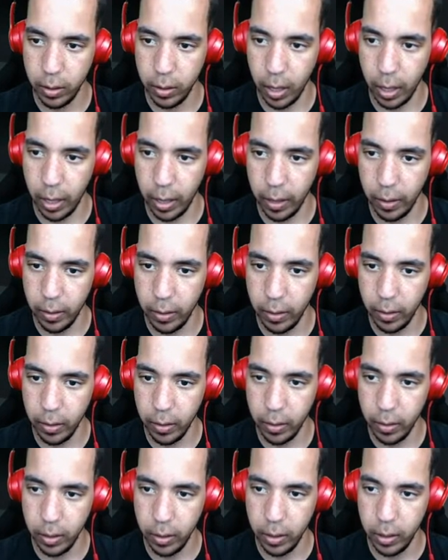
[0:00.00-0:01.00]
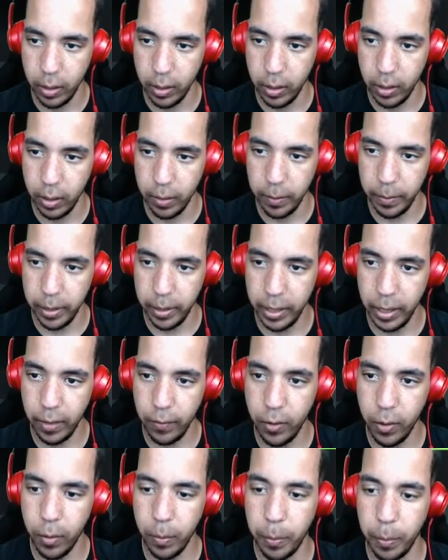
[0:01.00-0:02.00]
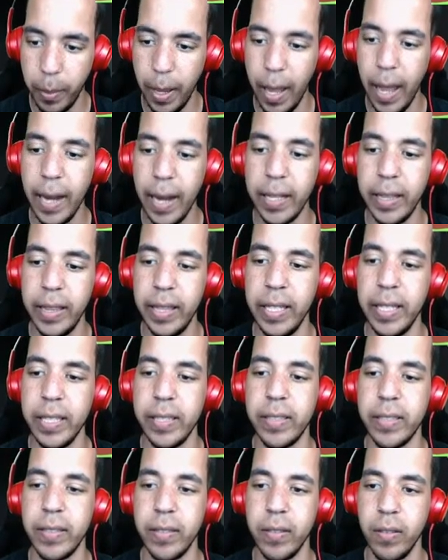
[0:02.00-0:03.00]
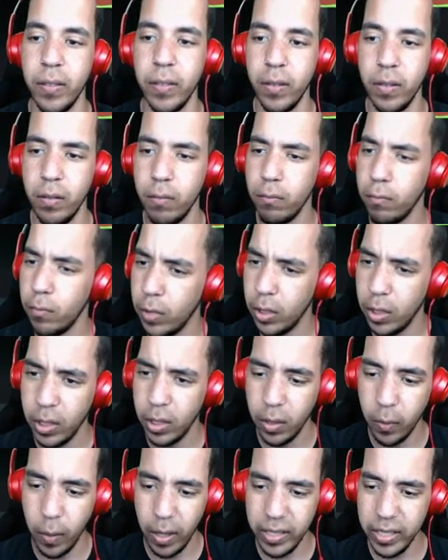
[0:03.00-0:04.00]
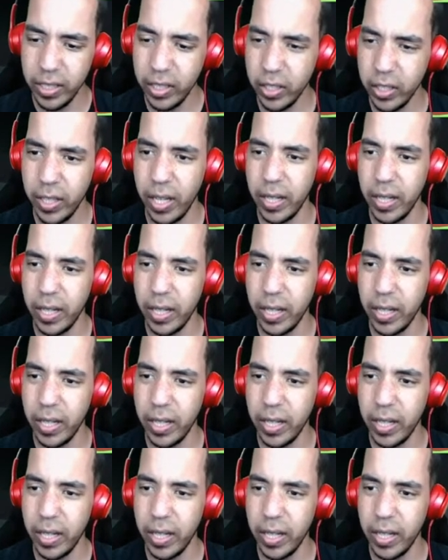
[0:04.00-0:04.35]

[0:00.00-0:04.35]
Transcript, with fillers: Alright. Let me give you back this... Why does it just,